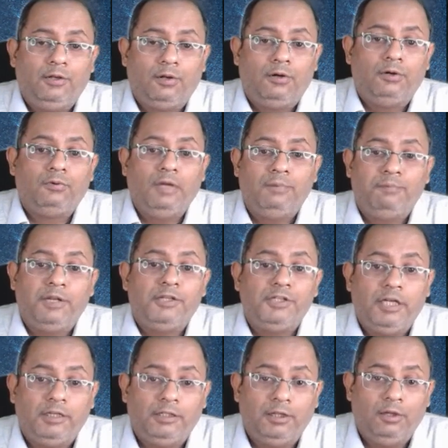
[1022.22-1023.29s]
in order to
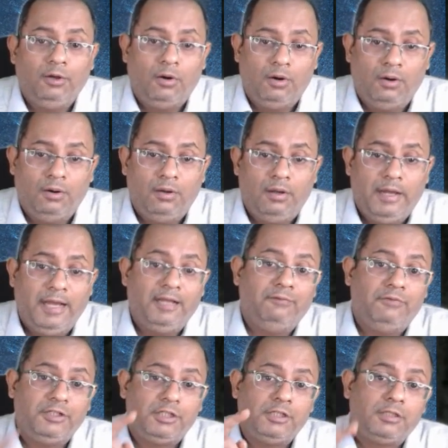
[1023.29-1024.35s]
appreciate the law,
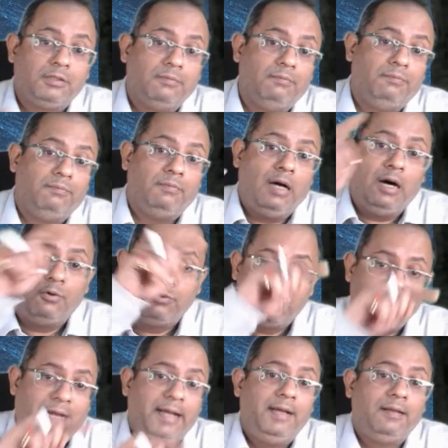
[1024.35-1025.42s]
and which is
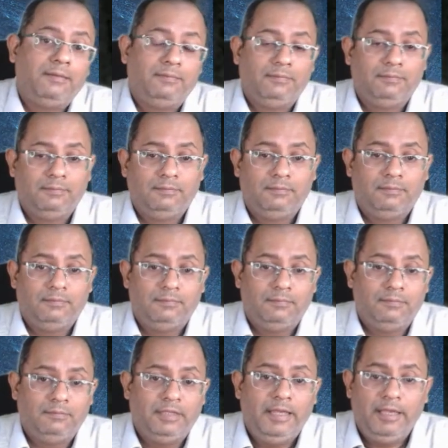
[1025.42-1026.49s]
outside
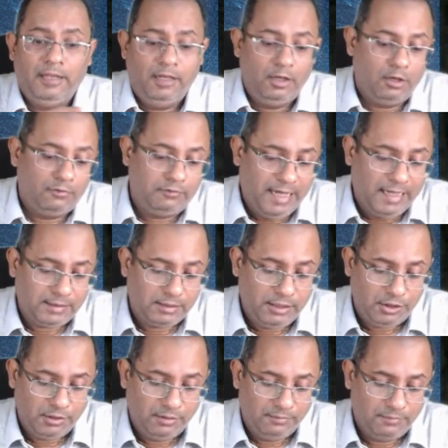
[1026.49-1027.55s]
the area of
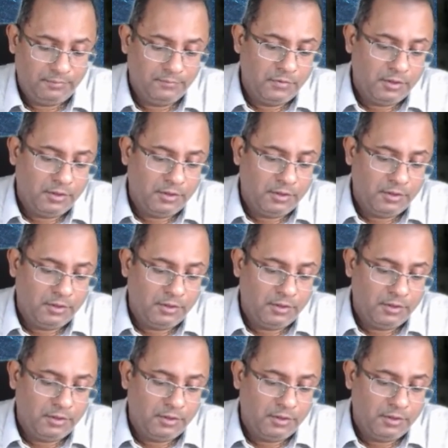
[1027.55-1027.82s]
taxation.